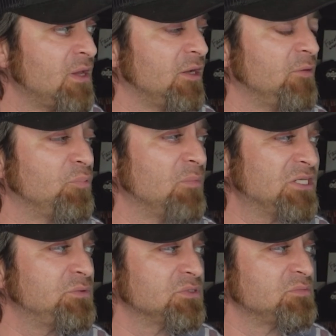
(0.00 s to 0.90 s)
And in
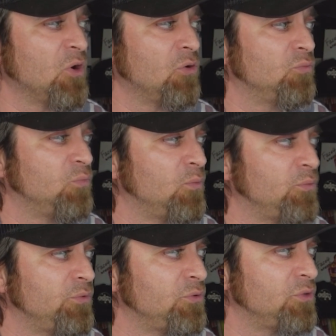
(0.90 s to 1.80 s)
promiscuous mode,
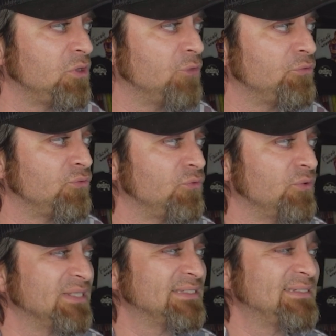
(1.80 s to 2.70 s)
you can go
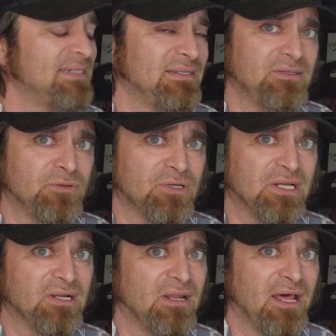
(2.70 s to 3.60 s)
through and see that you're
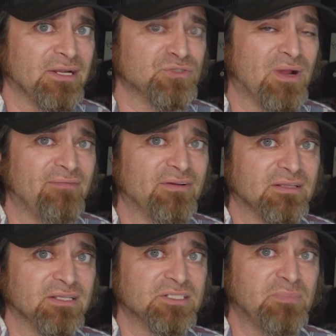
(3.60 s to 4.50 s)
getting a lot of
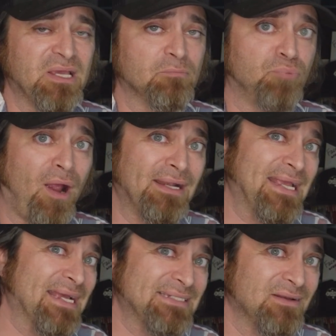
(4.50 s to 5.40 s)
traffic that's being
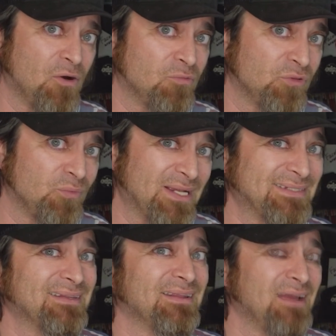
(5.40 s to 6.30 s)
broadcasted over the
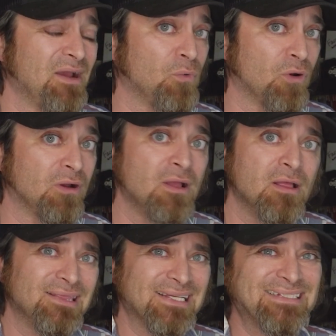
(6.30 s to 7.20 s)
rest of the network
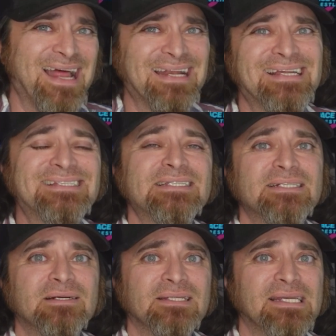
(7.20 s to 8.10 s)
that's not
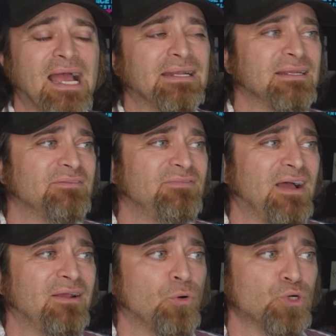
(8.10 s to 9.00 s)
necessarily
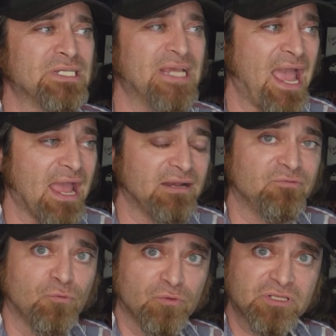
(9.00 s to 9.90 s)
identified or
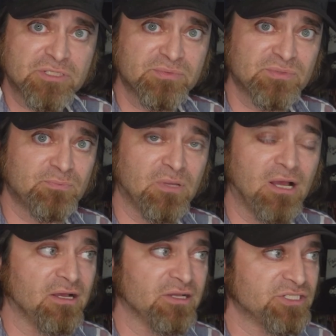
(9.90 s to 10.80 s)
tagged for this
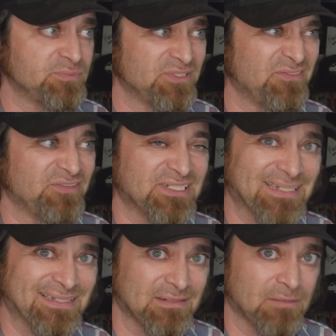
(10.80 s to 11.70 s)
uh, specific
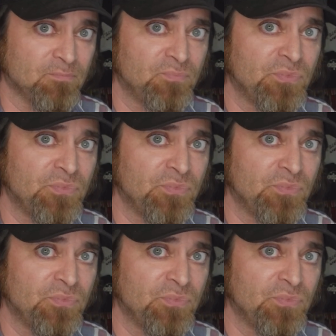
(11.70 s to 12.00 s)
system.